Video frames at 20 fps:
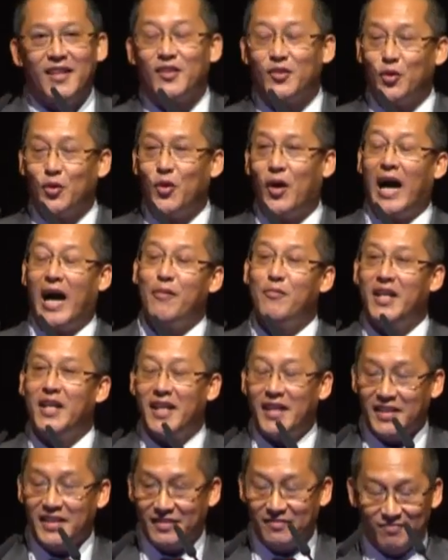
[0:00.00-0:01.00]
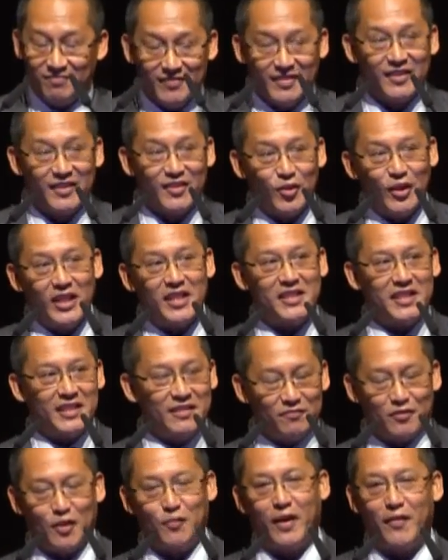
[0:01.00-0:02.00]
So I'm here to
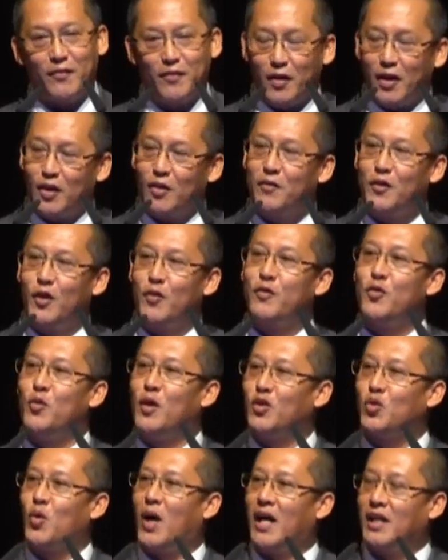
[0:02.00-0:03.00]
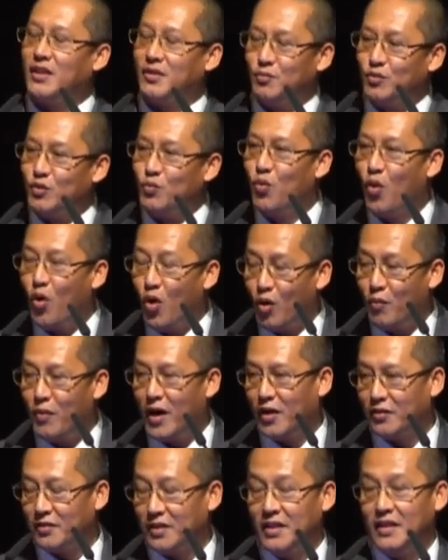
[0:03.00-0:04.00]
listen from every one of you if you want to ask more
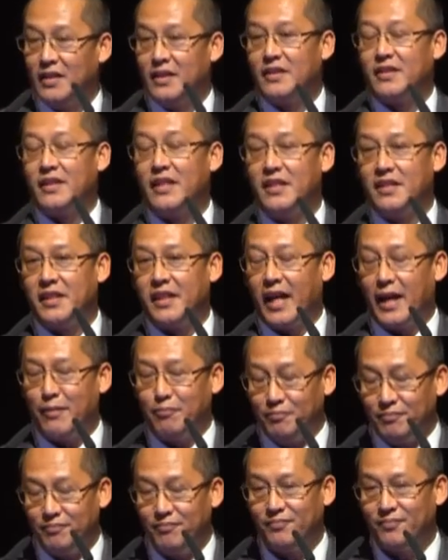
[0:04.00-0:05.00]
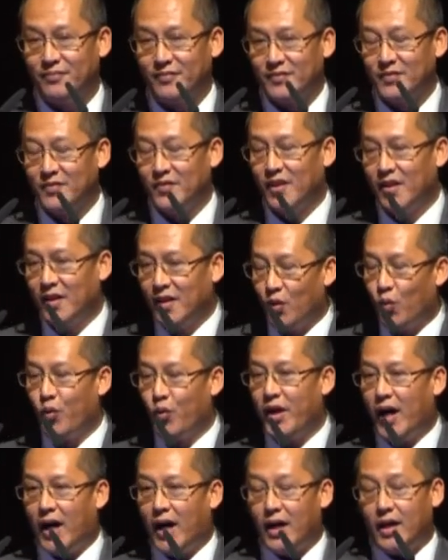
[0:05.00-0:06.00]
about CCM.
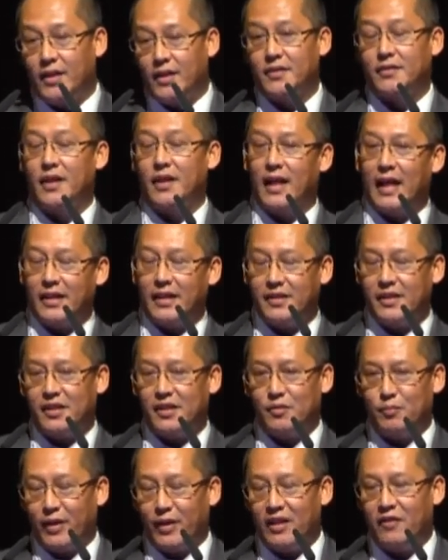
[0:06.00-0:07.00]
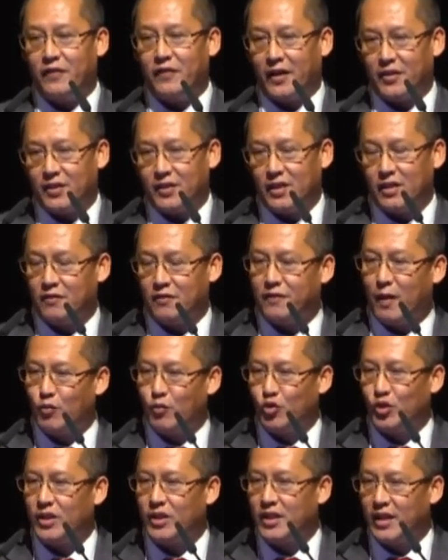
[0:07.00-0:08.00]
We are the largest manufacturer of
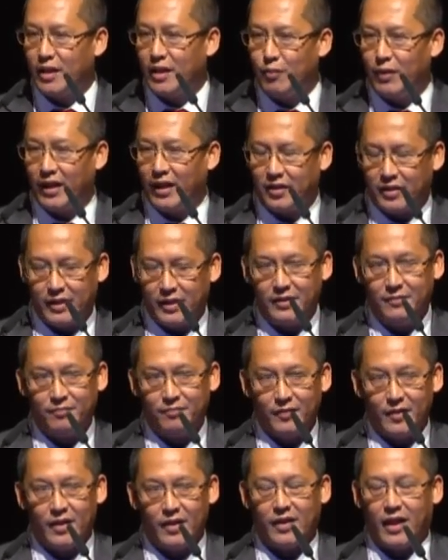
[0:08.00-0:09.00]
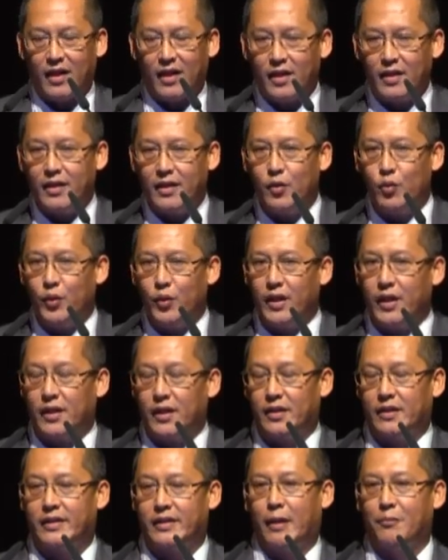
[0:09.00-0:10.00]
pharmaceutical in Malaysia. Currently, we
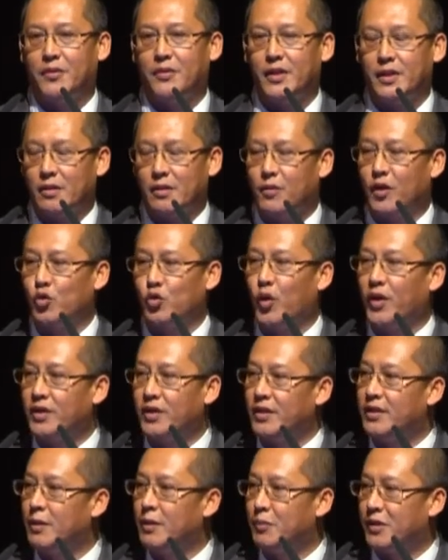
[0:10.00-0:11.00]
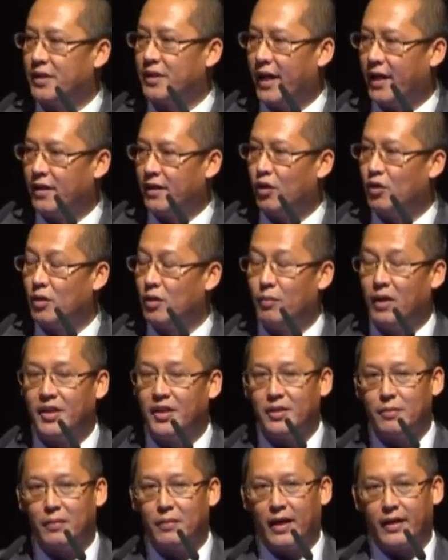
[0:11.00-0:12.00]
capture about 23% of the
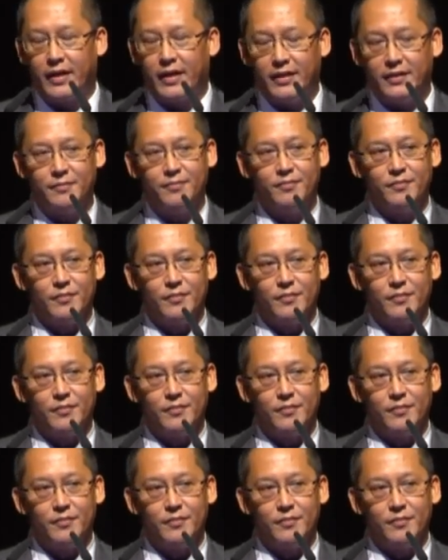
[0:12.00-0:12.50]
Malaysian market.